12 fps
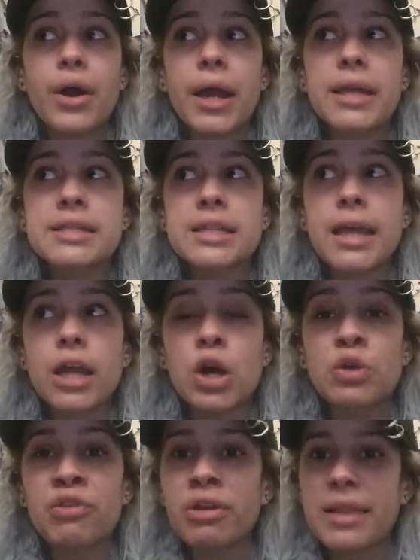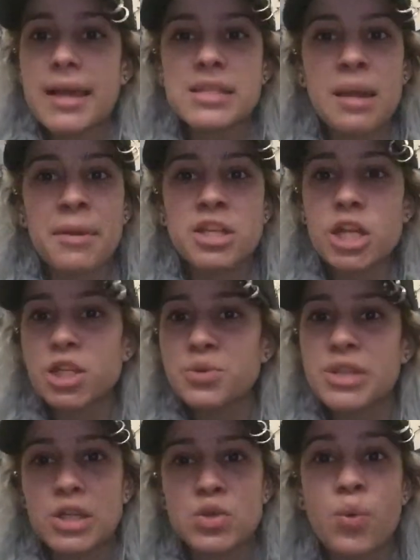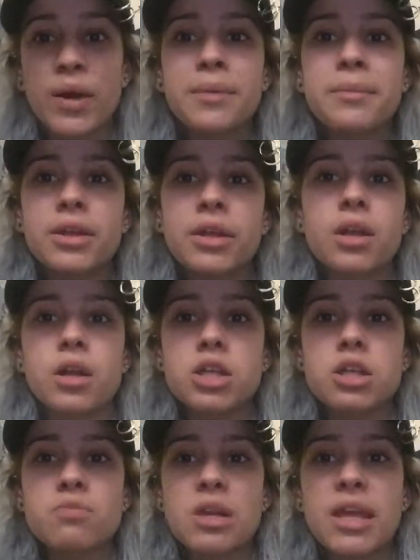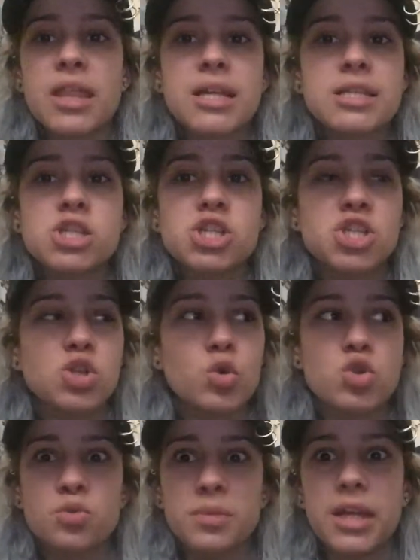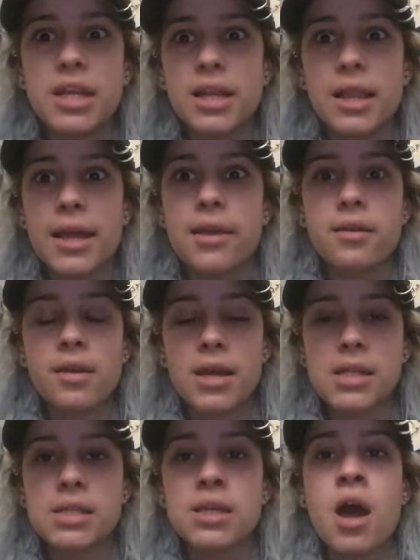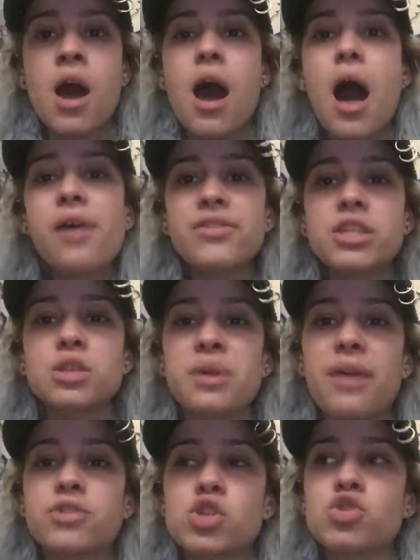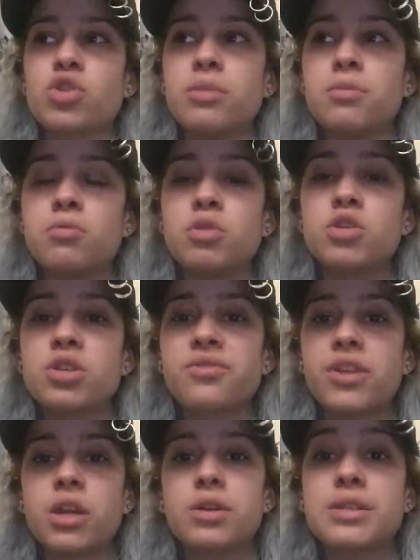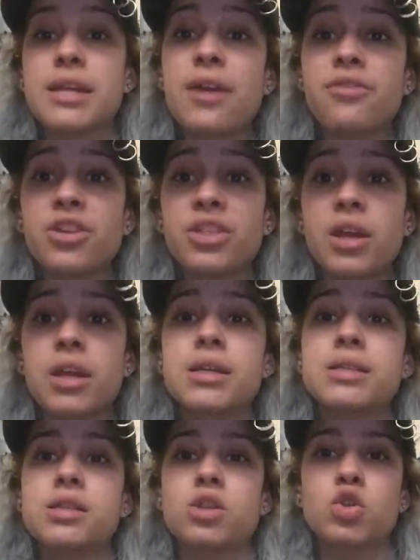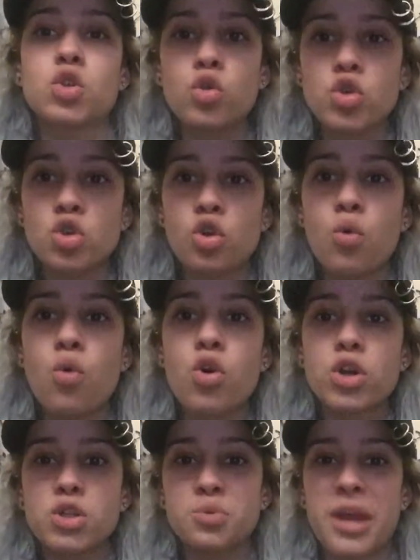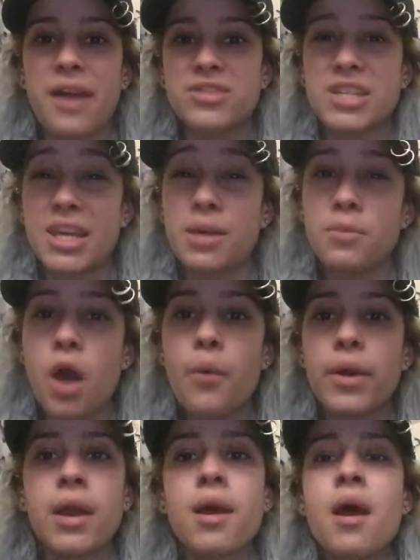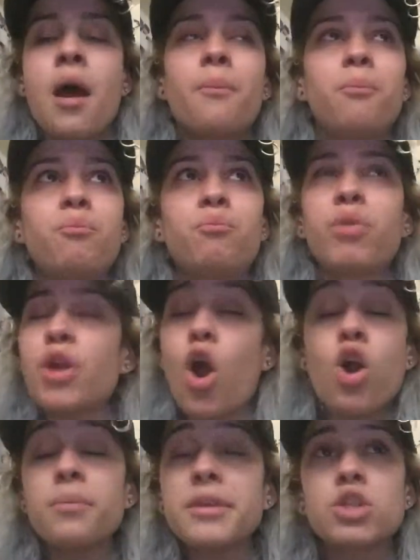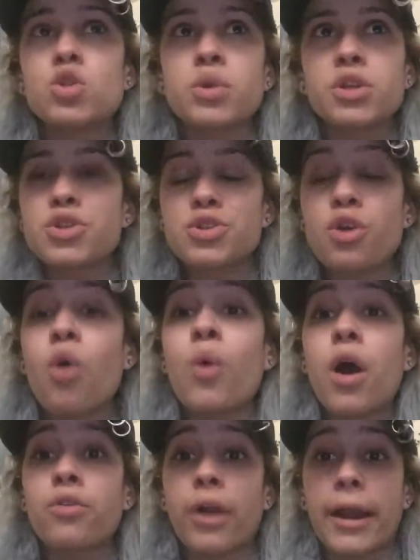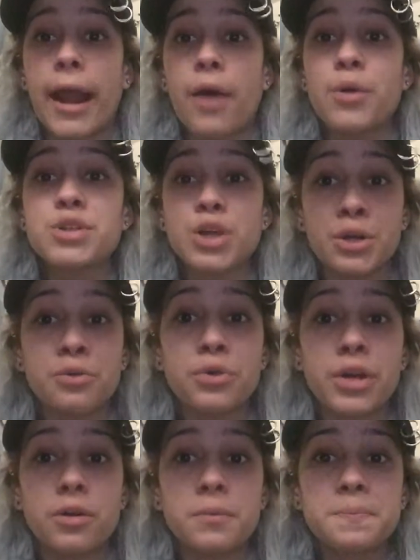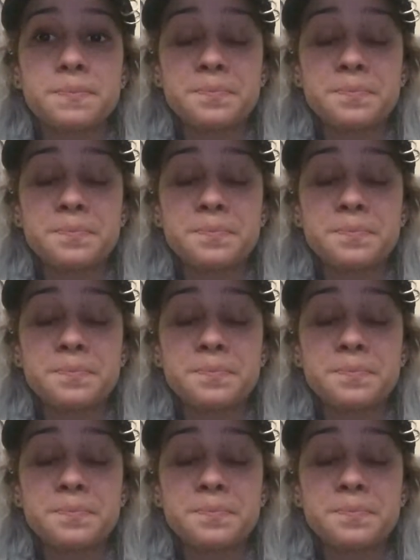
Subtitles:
is, like, unreal. Last time I checked, it was like 20 million or something. And that's just social media, like, hits. Obviously, we have to stream the music videos and everything because it's a social award, so we have to keep going. But ARMY's doing so well right now. It's unreal.